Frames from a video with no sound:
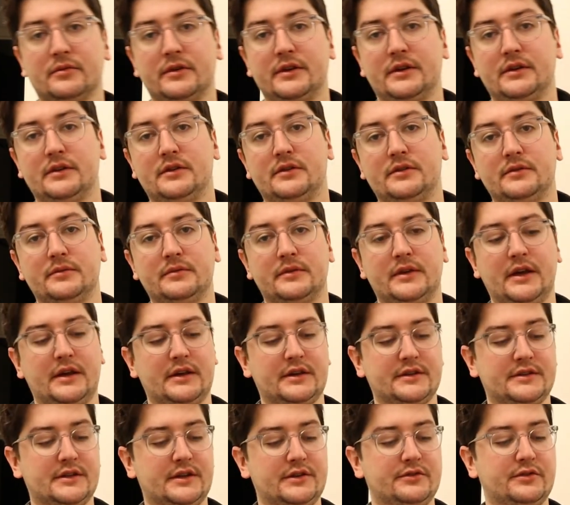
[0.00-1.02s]
reel, get
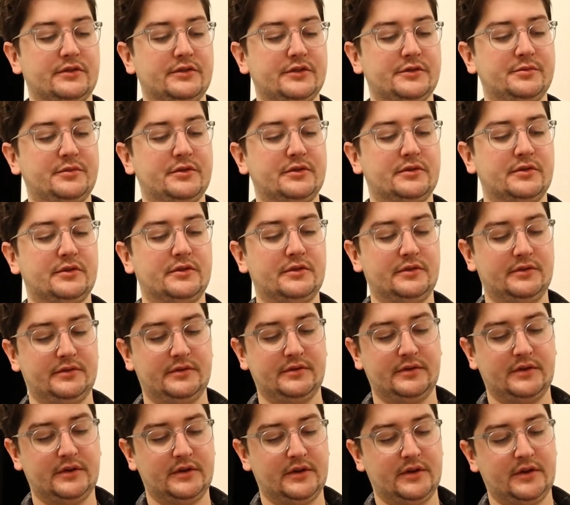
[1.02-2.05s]
your central spool,
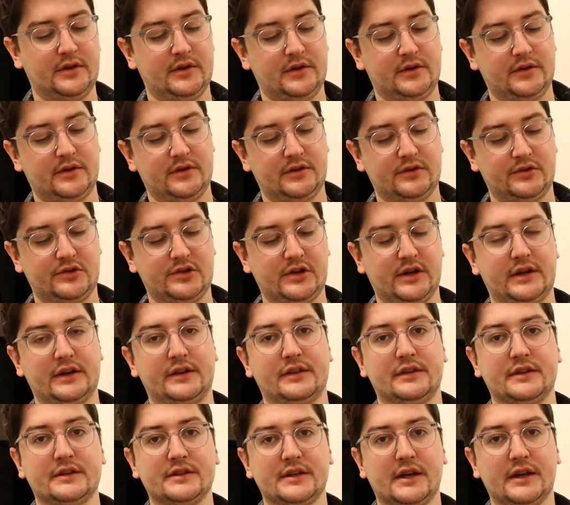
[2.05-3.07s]
chuck it
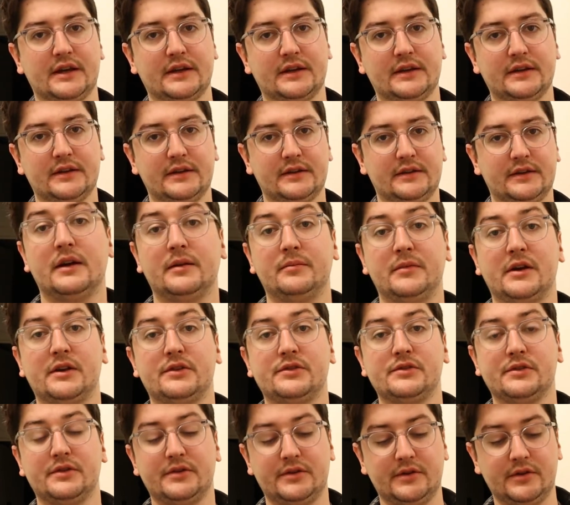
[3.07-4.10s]
in the tank, and make
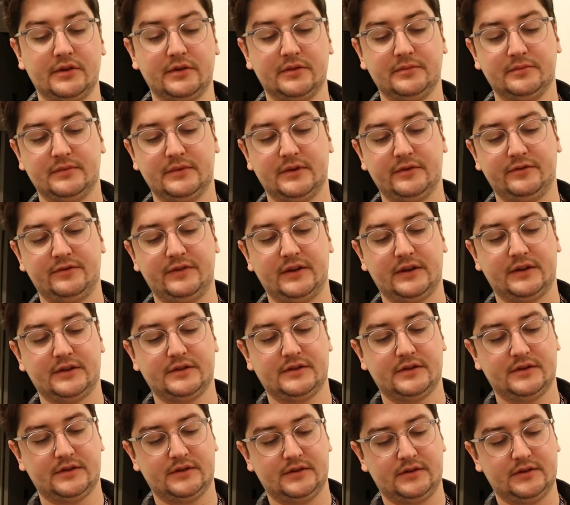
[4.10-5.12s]
sure you
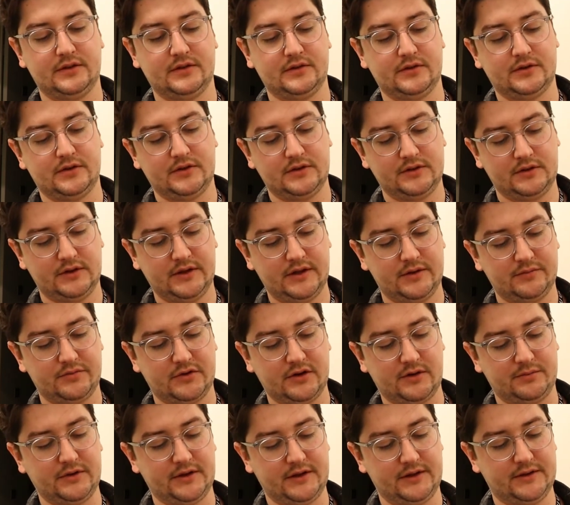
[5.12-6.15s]
fix your lid
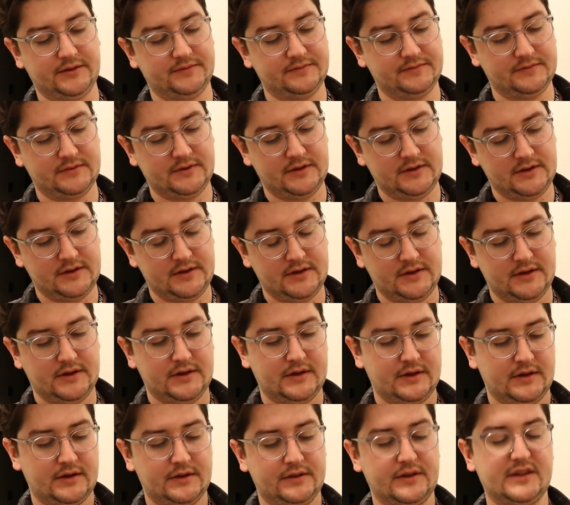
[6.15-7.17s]
properly.
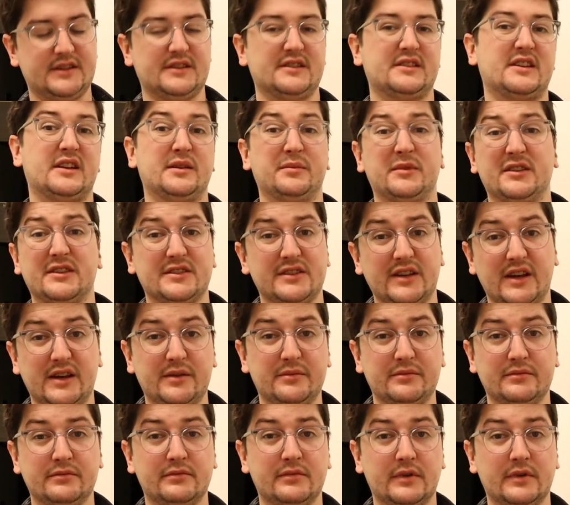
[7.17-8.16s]
This is going to be the same